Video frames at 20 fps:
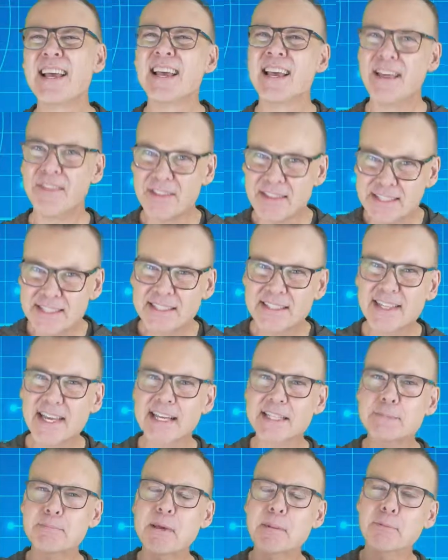And this
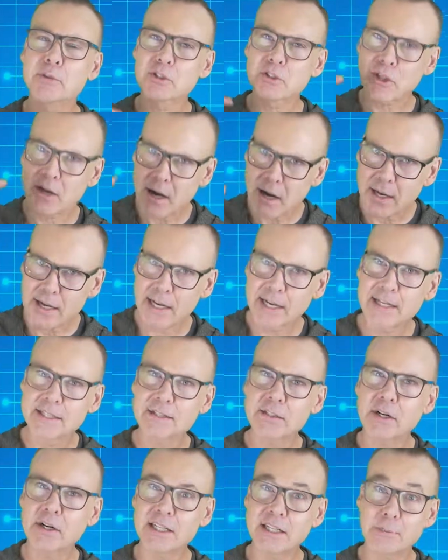gets people talking and
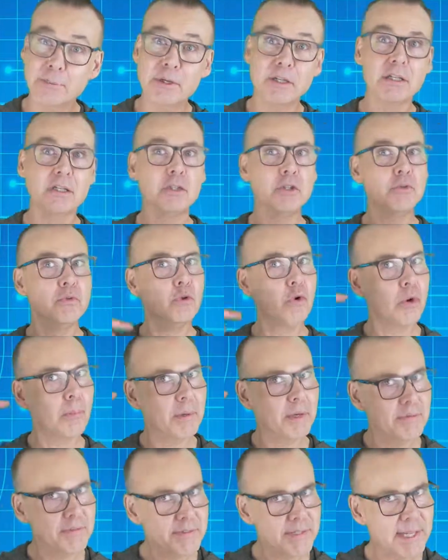starting to build a new
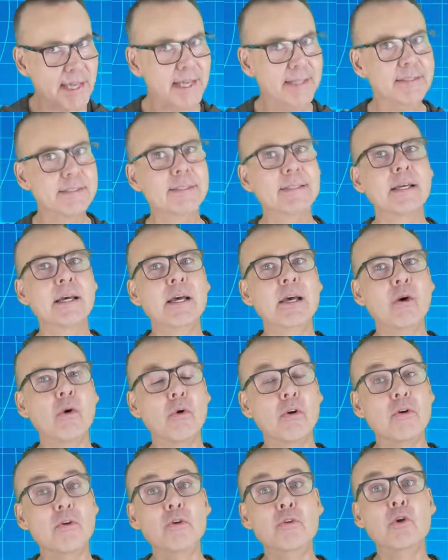normative sense,
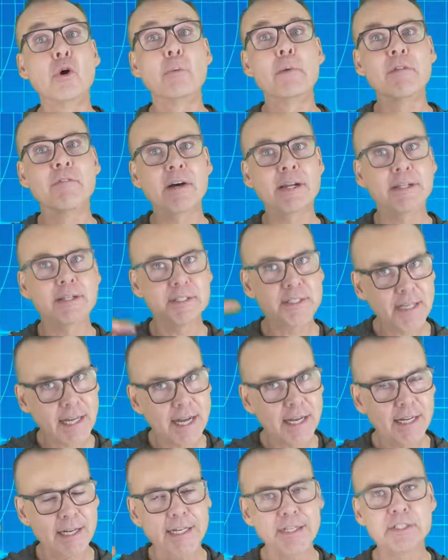or normative
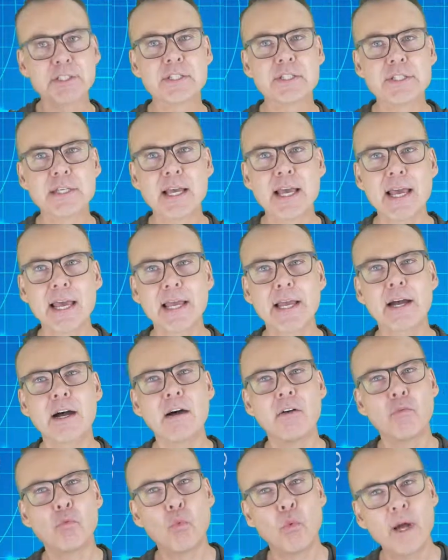understanding, I should say,
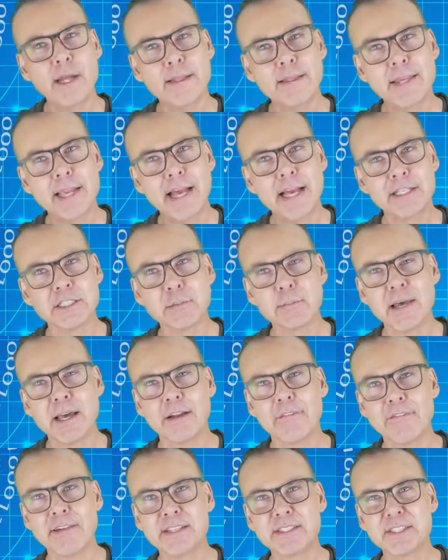of what the Agile
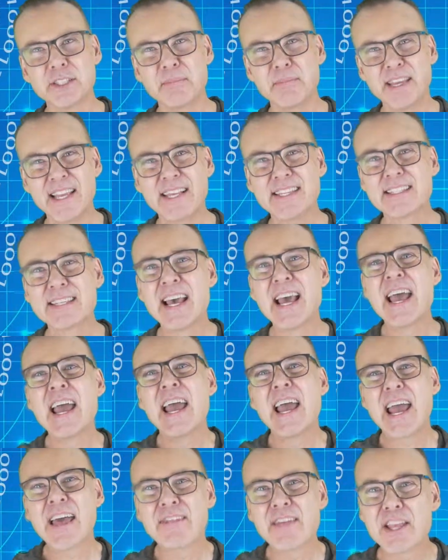Manifesto means.
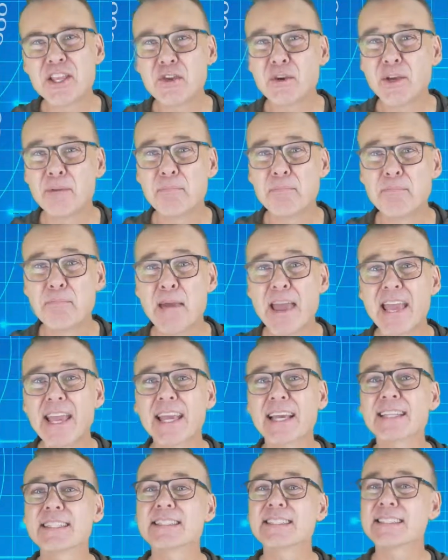And then you can make
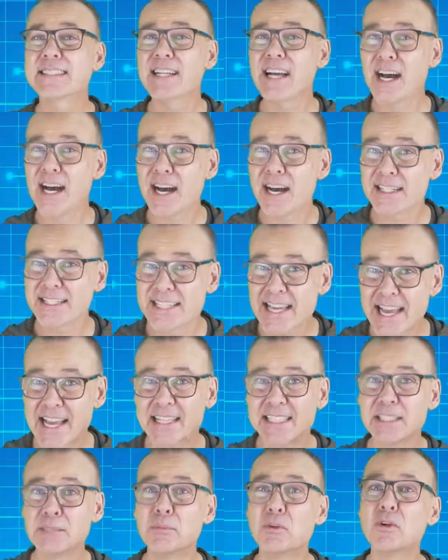it
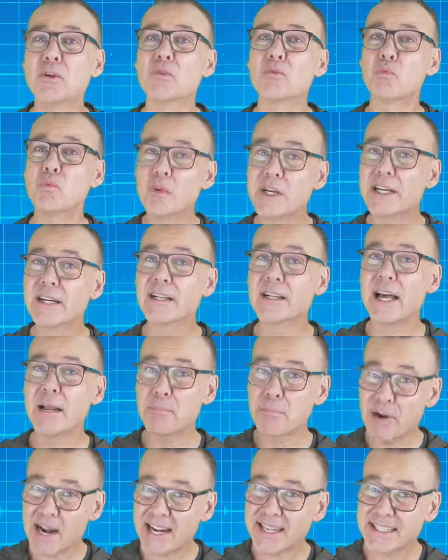tangible, real, and
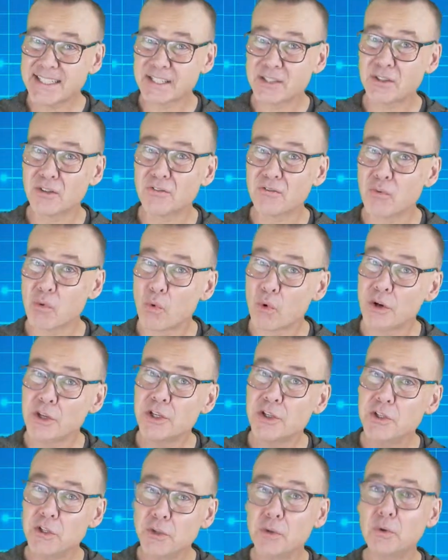practical for
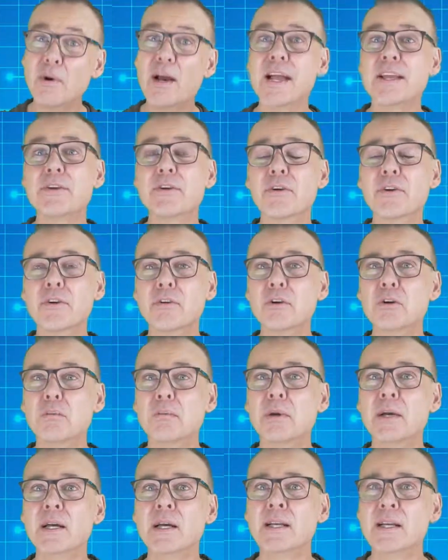you and your
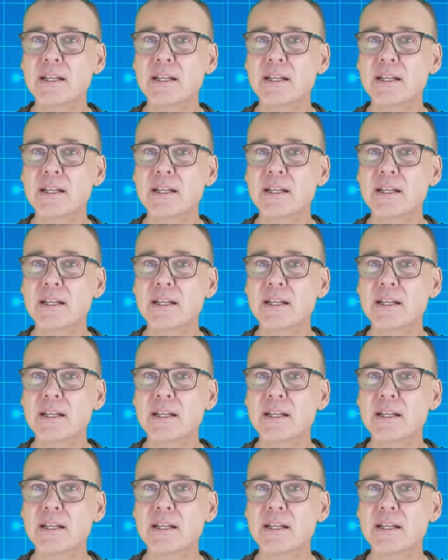group.